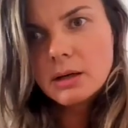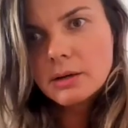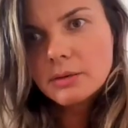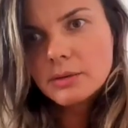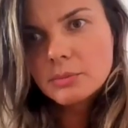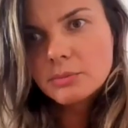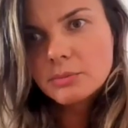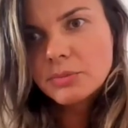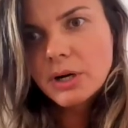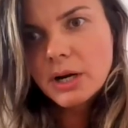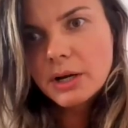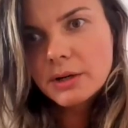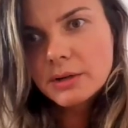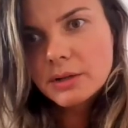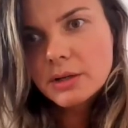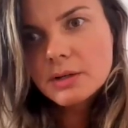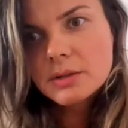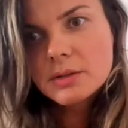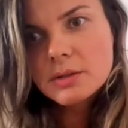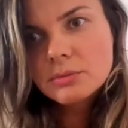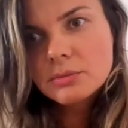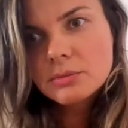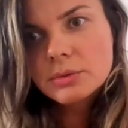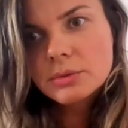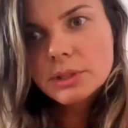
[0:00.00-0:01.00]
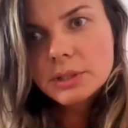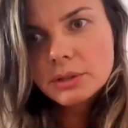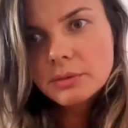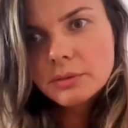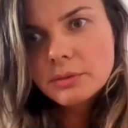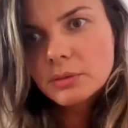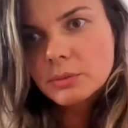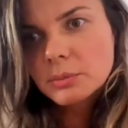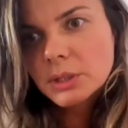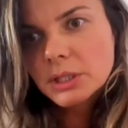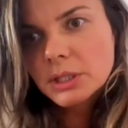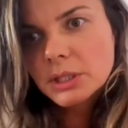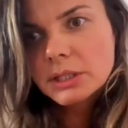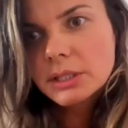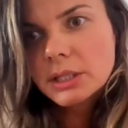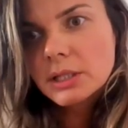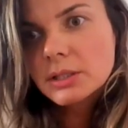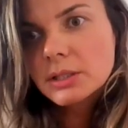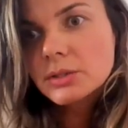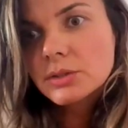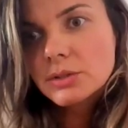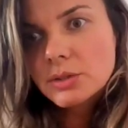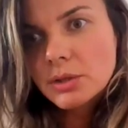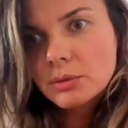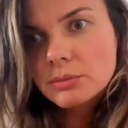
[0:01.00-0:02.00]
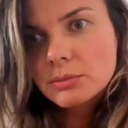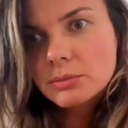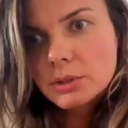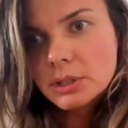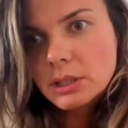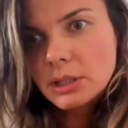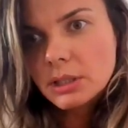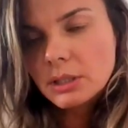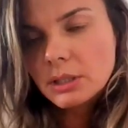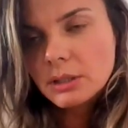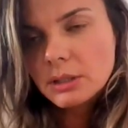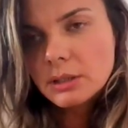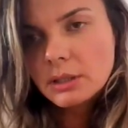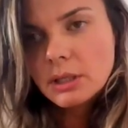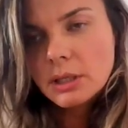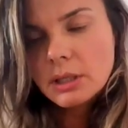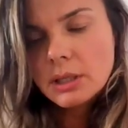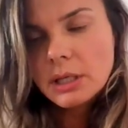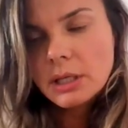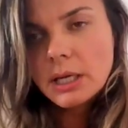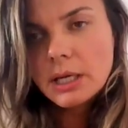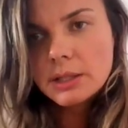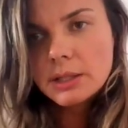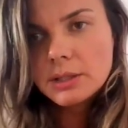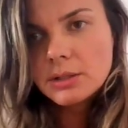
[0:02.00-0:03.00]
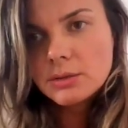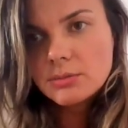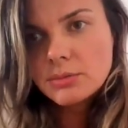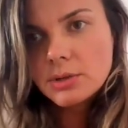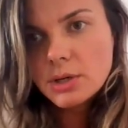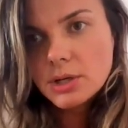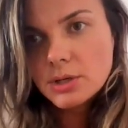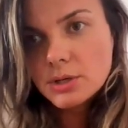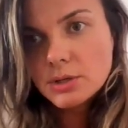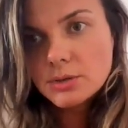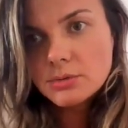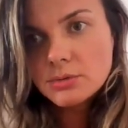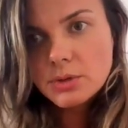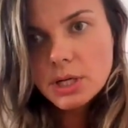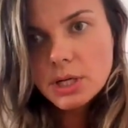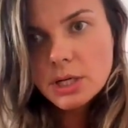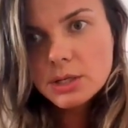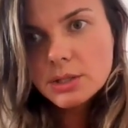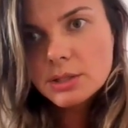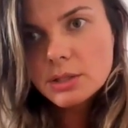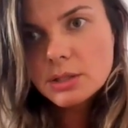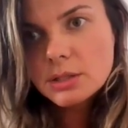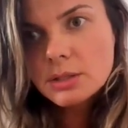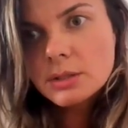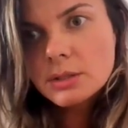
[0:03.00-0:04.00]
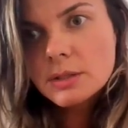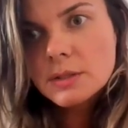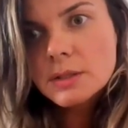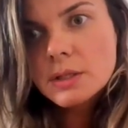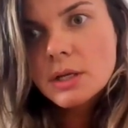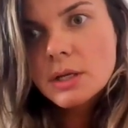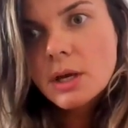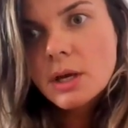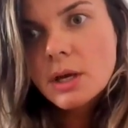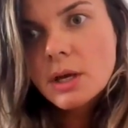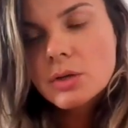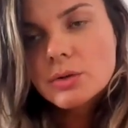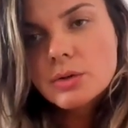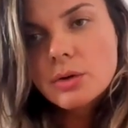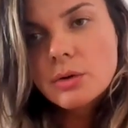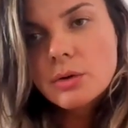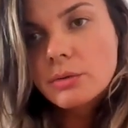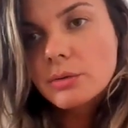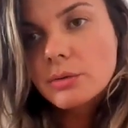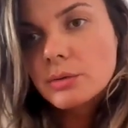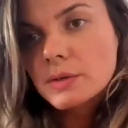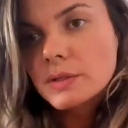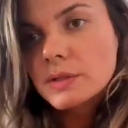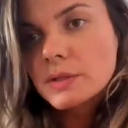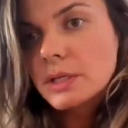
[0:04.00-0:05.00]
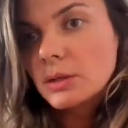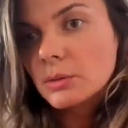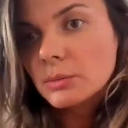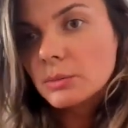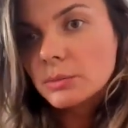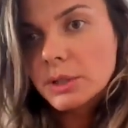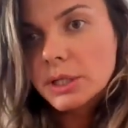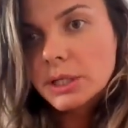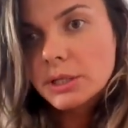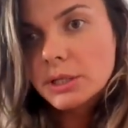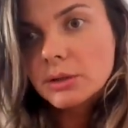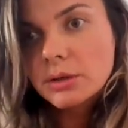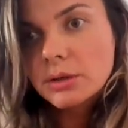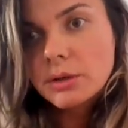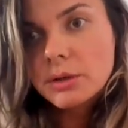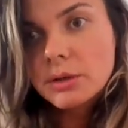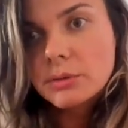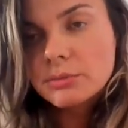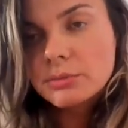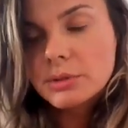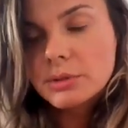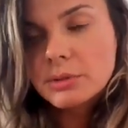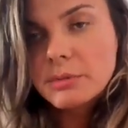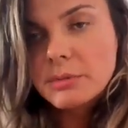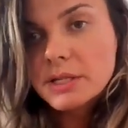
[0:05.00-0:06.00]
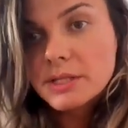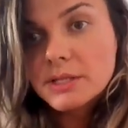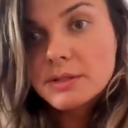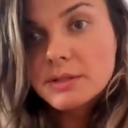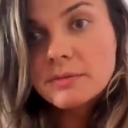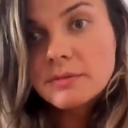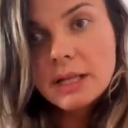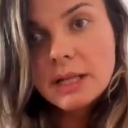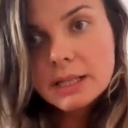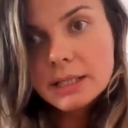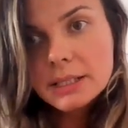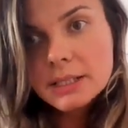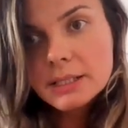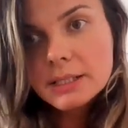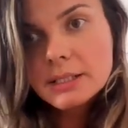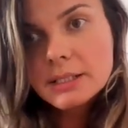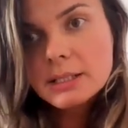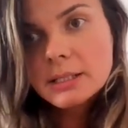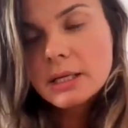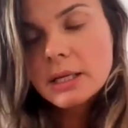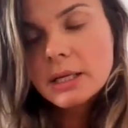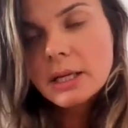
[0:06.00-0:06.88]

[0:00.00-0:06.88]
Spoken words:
All the products already on the market don't need any registrations, so the CE mark remains valid.